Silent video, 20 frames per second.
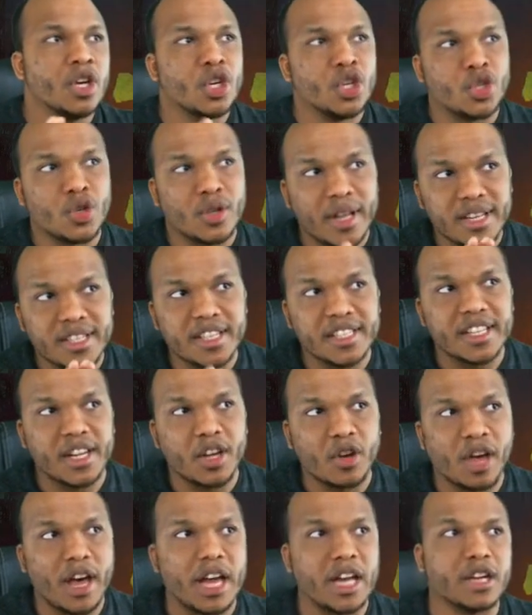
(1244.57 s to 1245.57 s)
So that's the
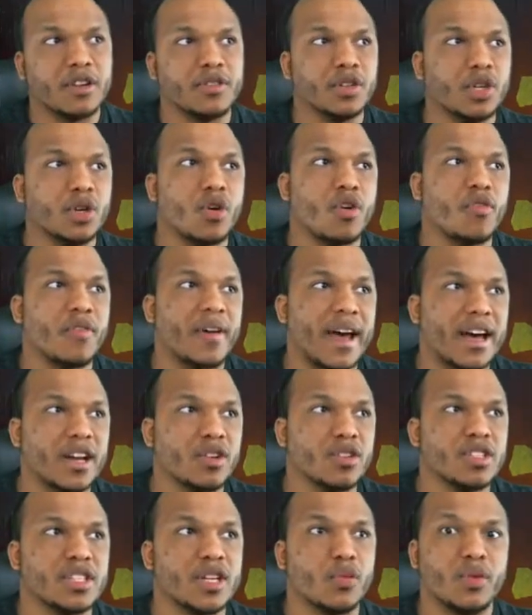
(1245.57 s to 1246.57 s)
second category of
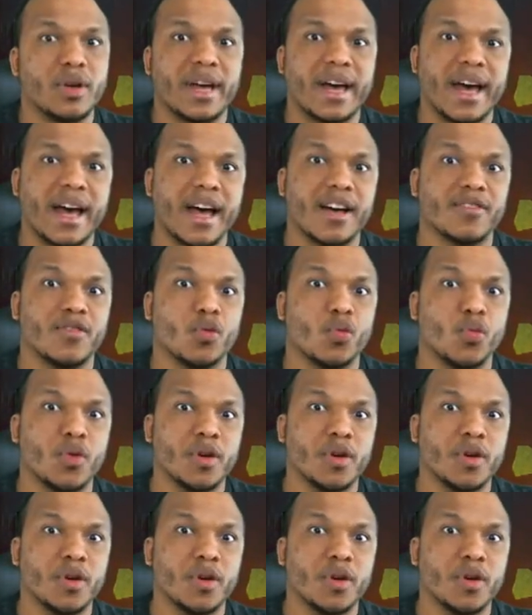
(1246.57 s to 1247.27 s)
add-ons that we have